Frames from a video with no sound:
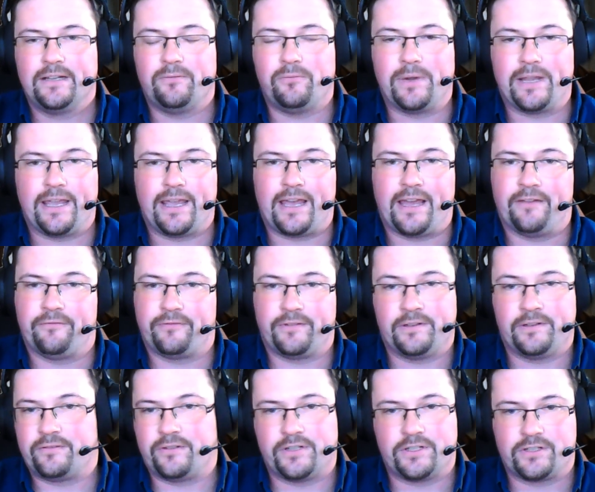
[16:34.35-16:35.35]
we have
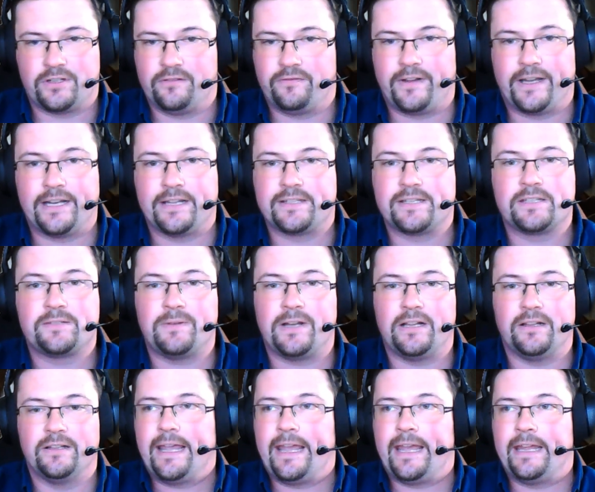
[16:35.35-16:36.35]
in traditional finance as
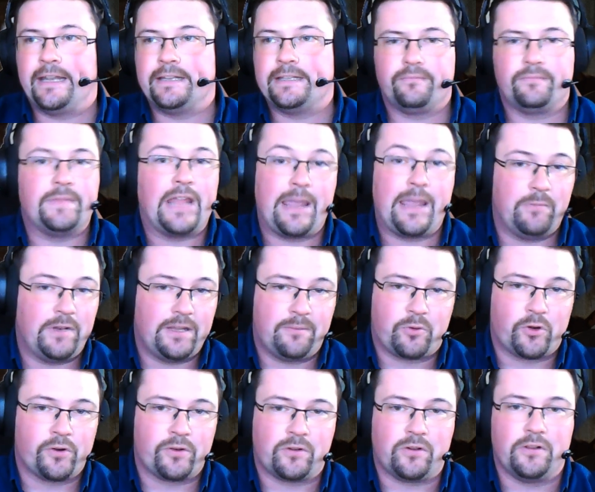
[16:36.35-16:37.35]
well, and namely
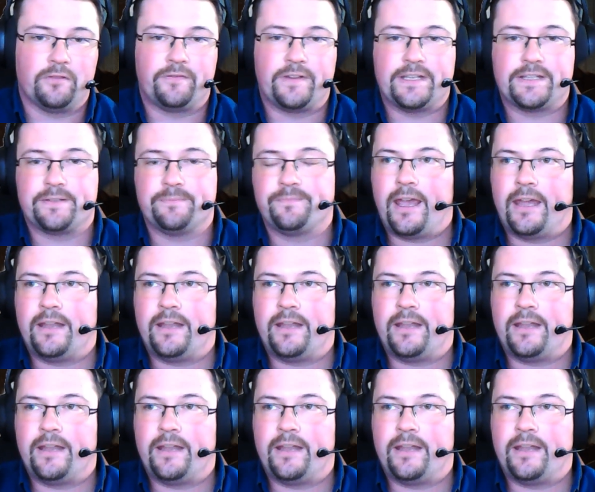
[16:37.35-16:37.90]
protocol fees.